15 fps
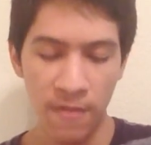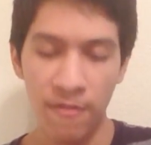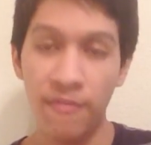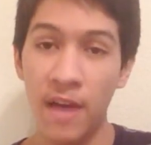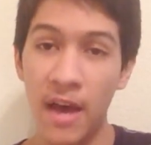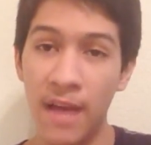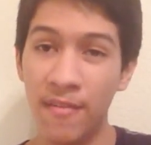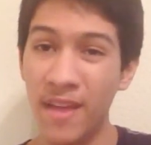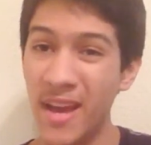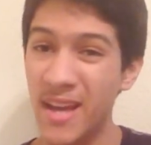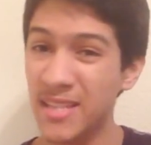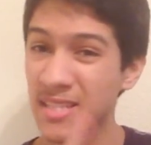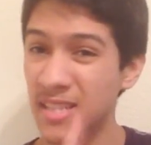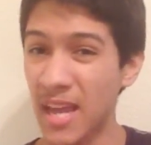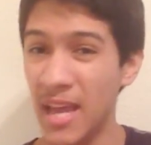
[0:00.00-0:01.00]

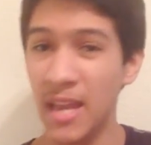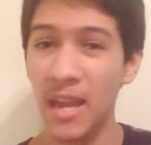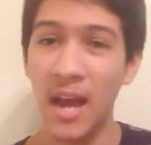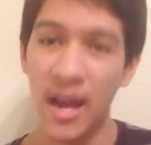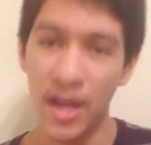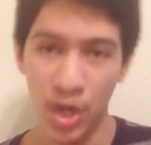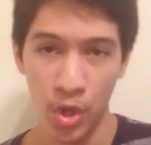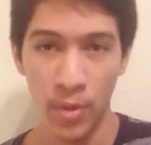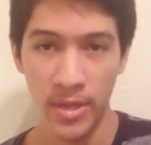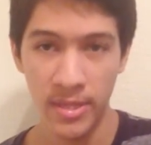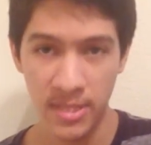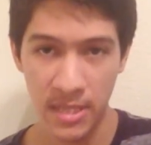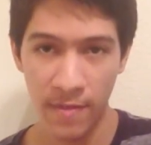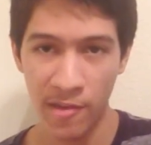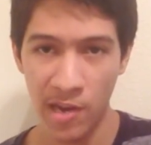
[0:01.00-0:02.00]
5S, and iOS
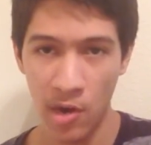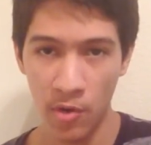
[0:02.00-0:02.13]
7.